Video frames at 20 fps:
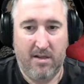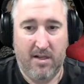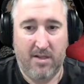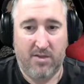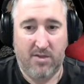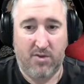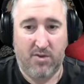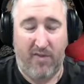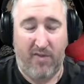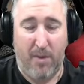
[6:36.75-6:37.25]

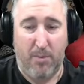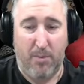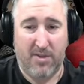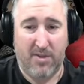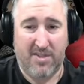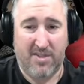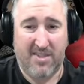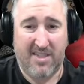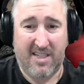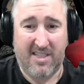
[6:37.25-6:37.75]
So if I put
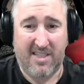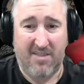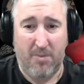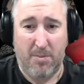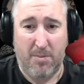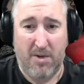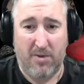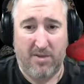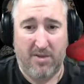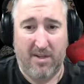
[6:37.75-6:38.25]
6 of them
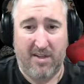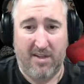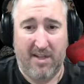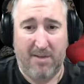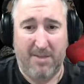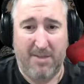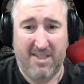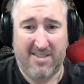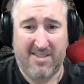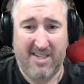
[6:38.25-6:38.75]
out there, that'll
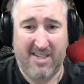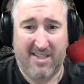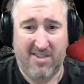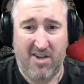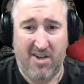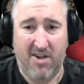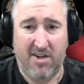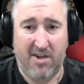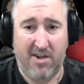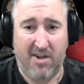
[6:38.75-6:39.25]
be
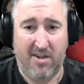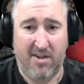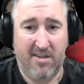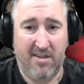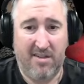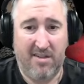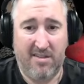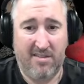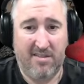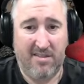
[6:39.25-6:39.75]
600
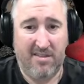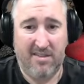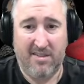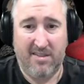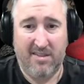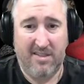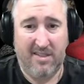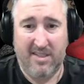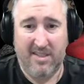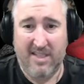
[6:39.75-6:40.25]

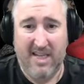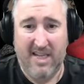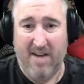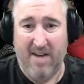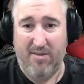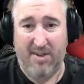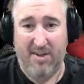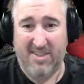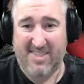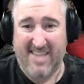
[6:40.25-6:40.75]

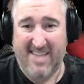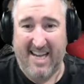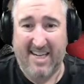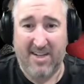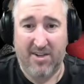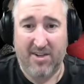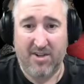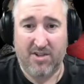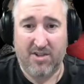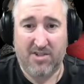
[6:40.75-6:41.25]
every
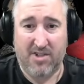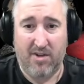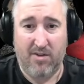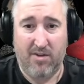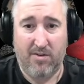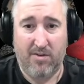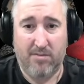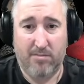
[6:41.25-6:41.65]
second or so.